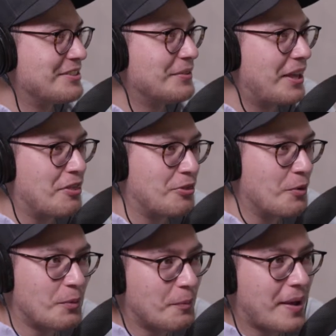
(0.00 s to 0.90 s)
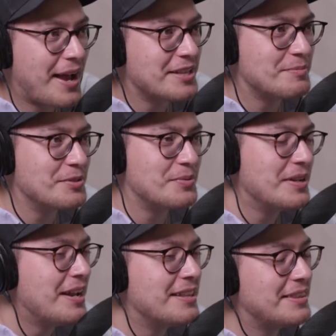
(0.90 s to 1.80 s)
like thermal pads
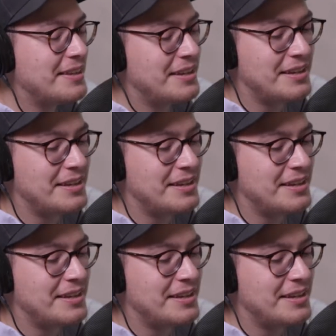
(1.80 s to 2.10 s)
between anything.